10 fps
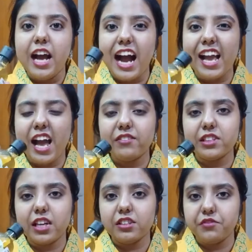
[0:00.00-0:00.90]
I have
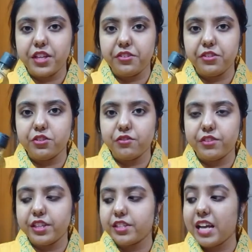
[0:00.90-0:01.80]
another variant of
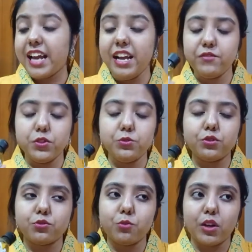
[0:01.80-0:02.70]
it. I have
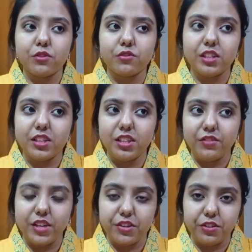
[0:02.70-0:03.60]
used one of the
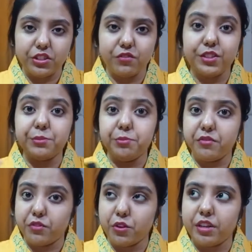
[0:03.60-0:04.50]
variant of it
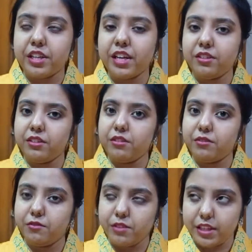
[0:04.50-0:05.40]
before and I
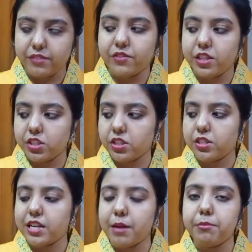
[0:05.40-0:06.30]
like finished the
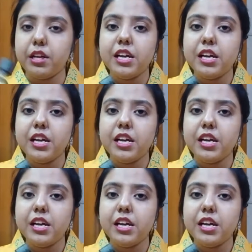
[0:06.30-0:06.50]
tub.